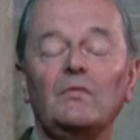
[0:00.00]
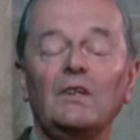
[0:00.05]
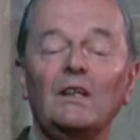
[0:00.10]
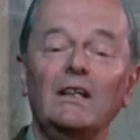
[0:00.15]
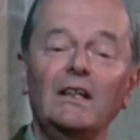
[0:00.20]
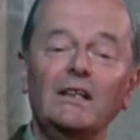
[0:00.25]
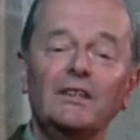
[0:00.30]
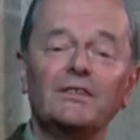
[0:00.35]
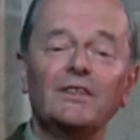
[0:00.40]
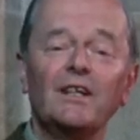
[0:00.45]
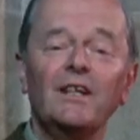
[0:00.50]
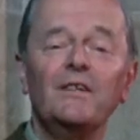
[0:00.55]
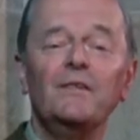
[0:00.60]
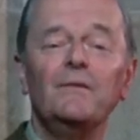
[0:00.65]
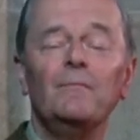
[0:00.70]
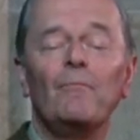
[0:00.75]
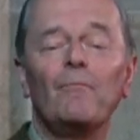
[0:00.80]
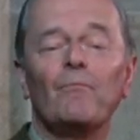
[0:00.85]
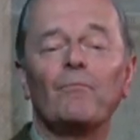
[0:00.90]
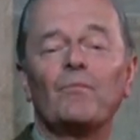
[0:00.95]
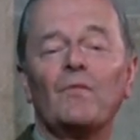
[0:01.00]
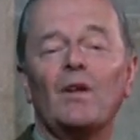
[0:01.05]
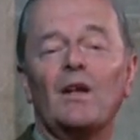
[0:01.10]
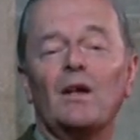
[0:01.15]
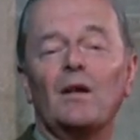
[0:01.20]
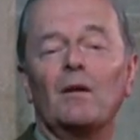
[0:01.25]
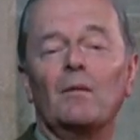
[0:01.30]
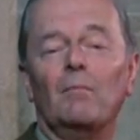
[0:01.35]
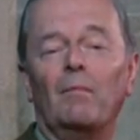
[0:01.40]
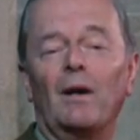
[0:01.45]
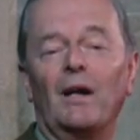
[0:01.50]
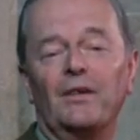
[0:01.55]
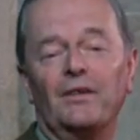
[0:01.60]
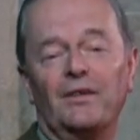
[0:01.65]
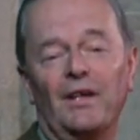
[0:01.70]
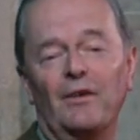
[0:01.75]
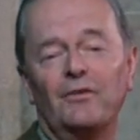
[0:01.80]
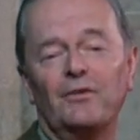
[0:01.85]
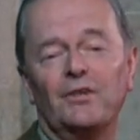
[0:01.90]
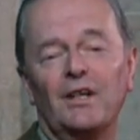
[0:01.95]
He said, "By
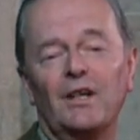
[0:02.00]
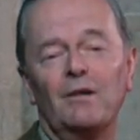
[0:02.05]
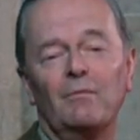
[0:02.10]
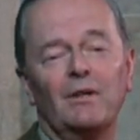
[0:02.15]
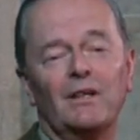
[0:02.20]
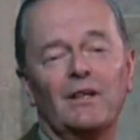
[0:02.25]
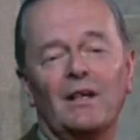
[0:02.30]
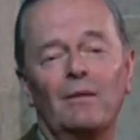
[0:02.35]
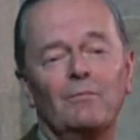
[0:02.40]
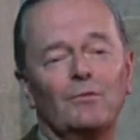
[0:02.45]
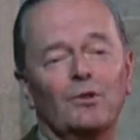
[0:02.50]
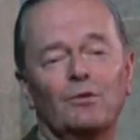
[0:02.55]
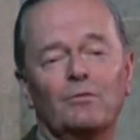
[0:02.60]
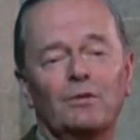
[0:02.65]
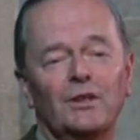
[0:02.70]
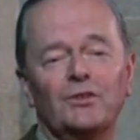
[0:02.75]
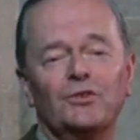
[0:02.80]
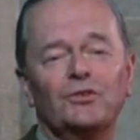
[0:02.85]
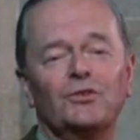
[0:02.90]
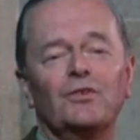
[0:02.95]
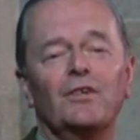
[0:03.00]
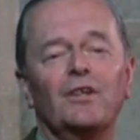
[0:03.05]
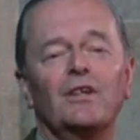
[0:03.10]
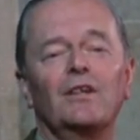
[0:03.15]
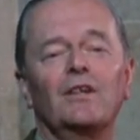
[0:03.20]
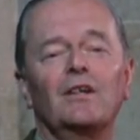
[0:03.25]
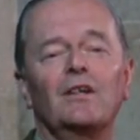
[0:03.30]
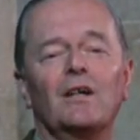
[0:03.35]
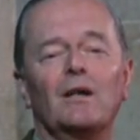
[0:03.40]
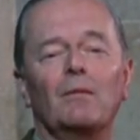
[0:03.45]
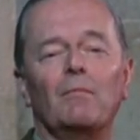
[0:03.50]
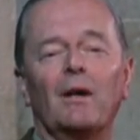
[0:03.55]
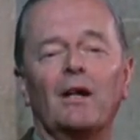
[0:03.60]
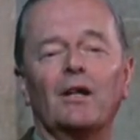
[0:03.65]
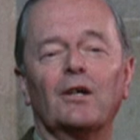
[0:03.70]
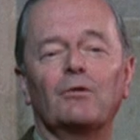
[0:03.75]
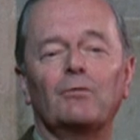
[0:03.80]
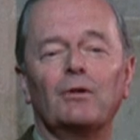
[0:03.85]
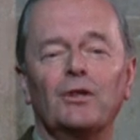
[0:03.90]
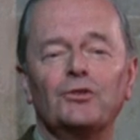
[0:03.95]
doubting we come to questioning, and by
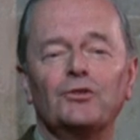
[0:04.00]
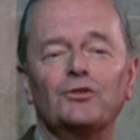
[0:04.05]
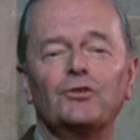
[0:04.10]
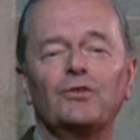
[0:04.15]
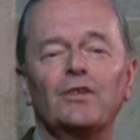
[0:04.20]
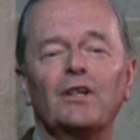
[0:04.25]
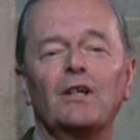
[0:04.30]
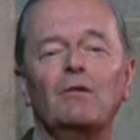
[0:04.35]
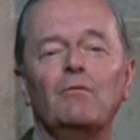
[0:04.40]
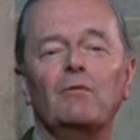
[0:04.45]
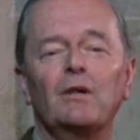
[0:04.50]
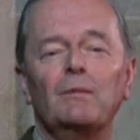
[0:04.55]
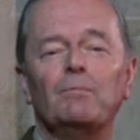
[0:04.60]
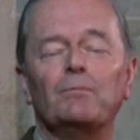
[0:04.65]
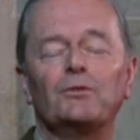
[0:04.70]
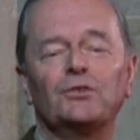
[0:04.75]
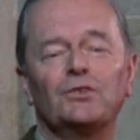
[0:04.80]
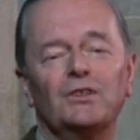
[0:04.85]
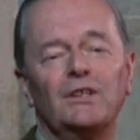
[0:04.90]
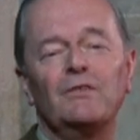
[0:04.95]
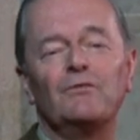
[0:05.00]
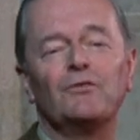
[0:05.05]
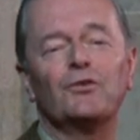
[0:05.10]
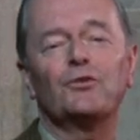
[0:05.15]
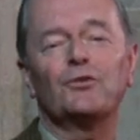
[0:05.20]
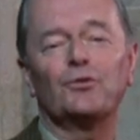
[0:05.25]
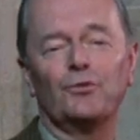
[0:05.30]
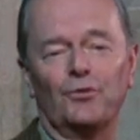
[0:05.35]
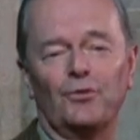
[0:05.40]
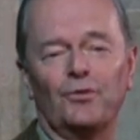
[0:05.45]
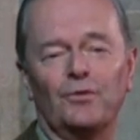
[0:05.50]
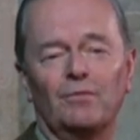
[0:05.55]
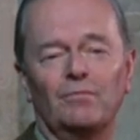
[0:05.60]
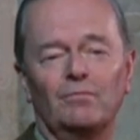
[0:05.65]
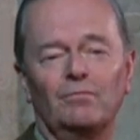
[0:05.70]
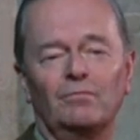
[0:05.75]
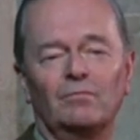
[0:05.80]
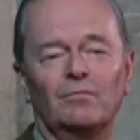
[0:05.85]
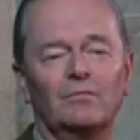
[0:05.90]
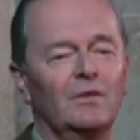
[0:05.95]
questioning we perceive the truth."
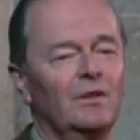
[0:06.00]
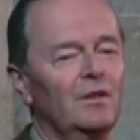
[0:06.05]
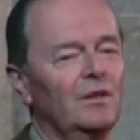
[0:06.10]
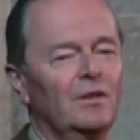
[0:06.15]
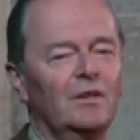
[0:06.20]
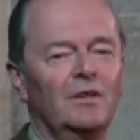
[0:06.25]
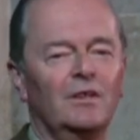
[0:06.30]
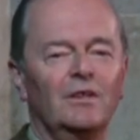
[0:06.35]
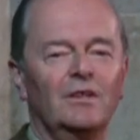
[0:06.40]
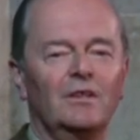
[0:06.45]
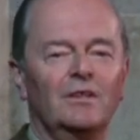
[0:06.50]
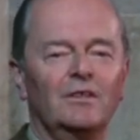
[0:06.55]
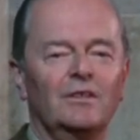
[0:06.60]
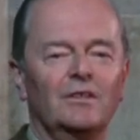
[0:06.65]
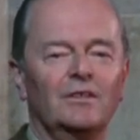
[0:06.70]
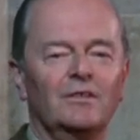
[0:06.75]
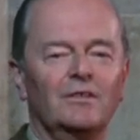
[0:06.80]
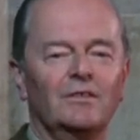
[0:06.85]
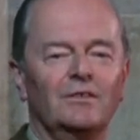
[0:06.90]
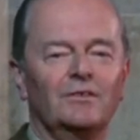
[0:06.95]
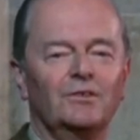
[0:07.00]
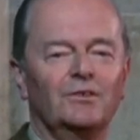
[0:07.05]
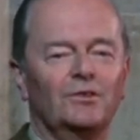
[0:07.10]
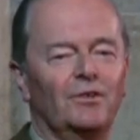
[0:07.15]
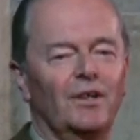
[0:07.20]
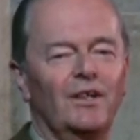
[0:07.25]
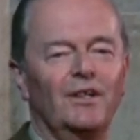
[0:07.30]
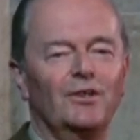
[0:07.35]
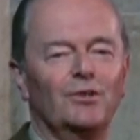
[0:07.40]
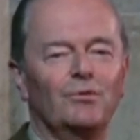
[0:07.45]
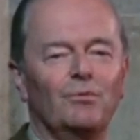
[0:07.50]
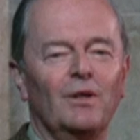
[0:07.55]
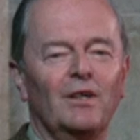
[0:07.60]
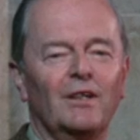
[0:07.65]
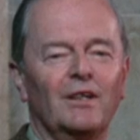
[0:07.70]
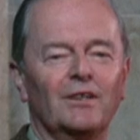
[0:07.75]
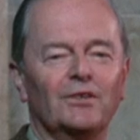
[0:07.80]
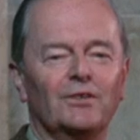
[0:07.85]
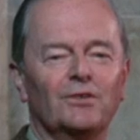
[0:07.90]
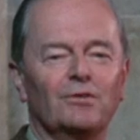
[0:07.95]
Strange
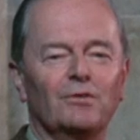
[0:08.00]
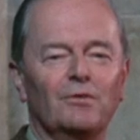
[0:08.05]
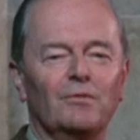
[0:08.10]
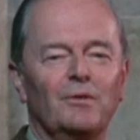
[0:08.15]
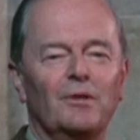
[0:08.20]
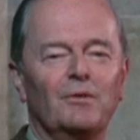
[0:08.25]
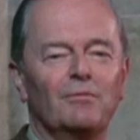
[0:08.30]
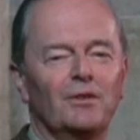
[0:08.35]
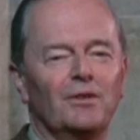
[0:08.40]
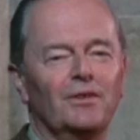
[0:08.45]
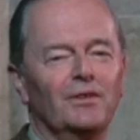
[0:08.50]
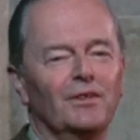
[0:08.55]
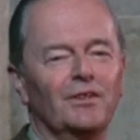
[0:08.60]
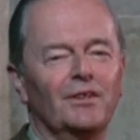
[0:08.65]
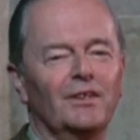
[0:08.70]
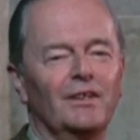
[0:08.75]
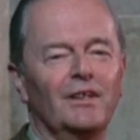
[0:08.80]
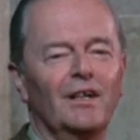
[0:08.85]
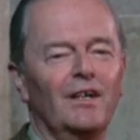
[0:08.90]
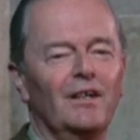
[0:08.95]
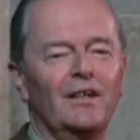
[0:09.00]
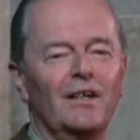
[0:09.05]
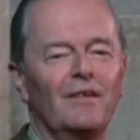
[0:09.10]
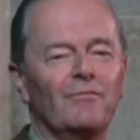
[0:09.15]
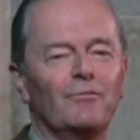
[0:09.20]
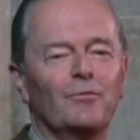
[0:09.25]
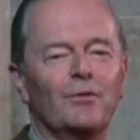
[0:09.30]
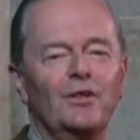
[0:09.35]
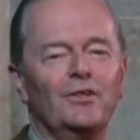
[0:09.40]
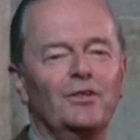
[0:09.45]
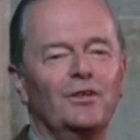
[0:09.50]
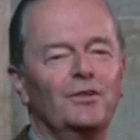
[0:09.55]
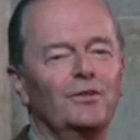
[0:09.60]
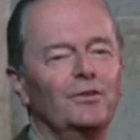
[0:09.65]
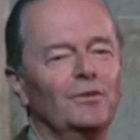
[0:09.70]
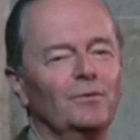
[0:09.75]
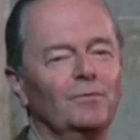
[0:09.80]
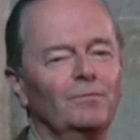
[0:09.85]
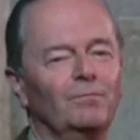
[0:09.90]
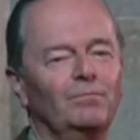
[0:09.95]
words to have been written in the year
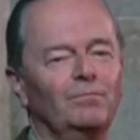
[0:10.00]
1122.